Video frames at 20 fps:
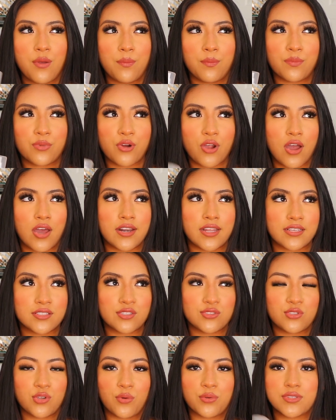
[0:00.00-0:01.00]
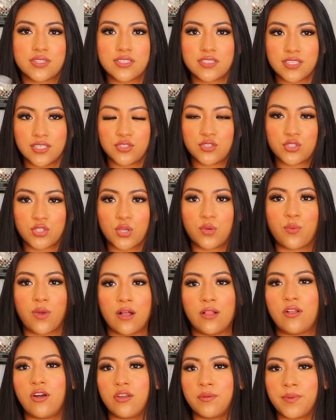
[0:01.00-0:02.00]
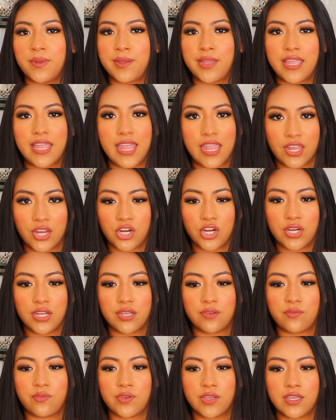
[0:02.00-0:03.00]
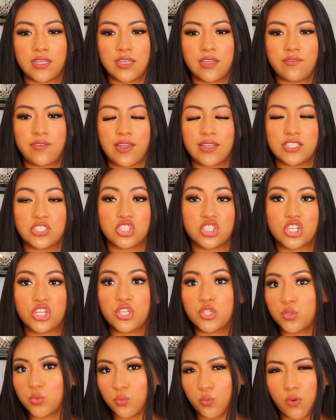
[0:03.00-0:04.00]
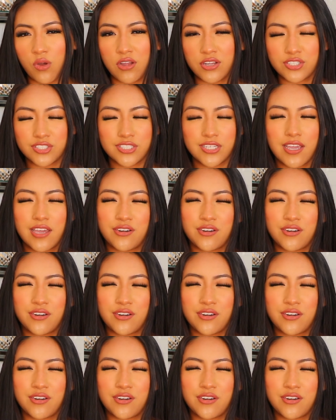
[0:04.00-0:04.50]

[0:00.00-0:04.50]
products don't sit so well on my hair if I just washed it.